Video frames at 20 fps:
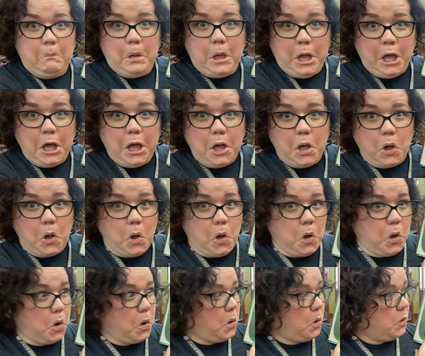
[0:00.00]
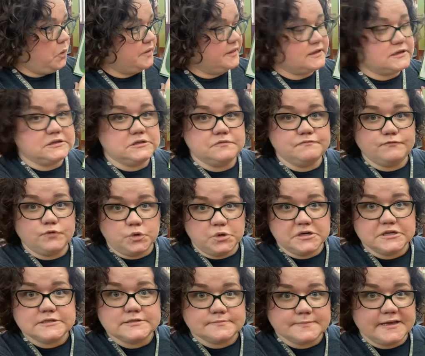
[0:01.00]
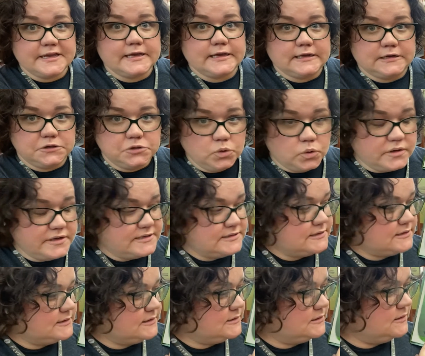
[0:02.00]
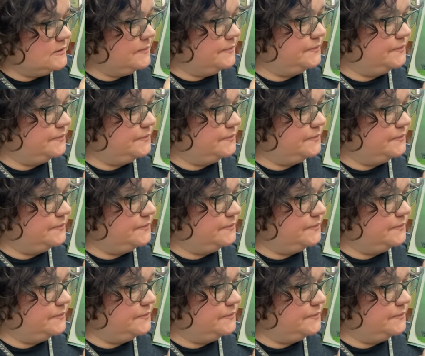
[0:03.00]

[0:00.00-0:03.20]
Uh-oh, the fort is making noises.